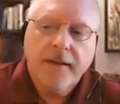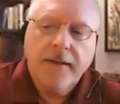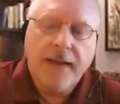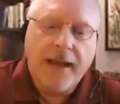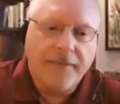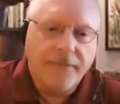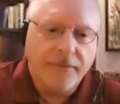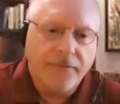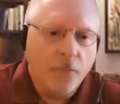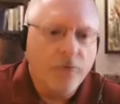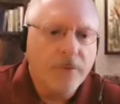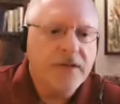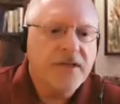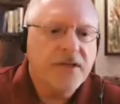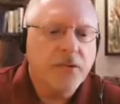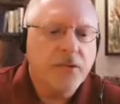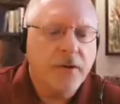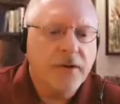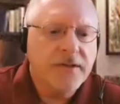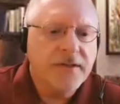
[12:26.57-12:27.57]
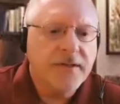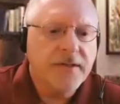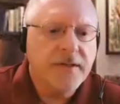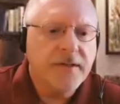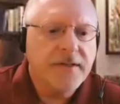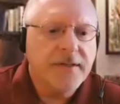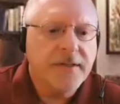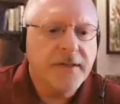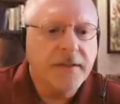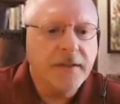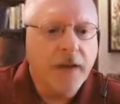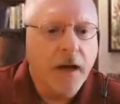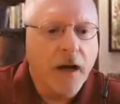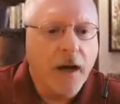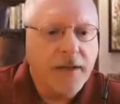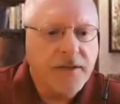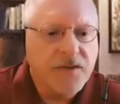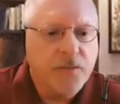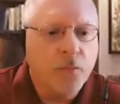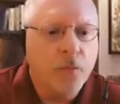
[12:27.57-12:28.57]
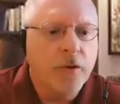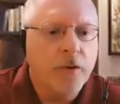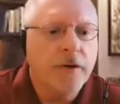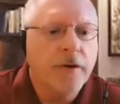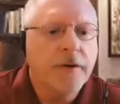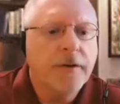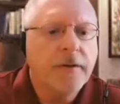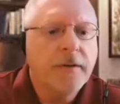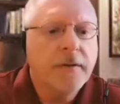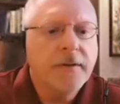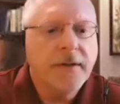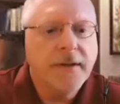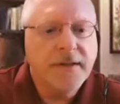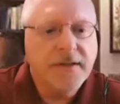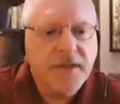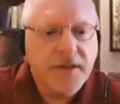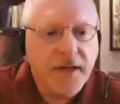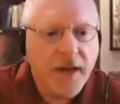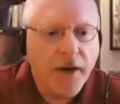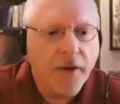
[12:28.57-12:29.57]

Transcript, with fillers: and the resources and God's word, His mm-hmm.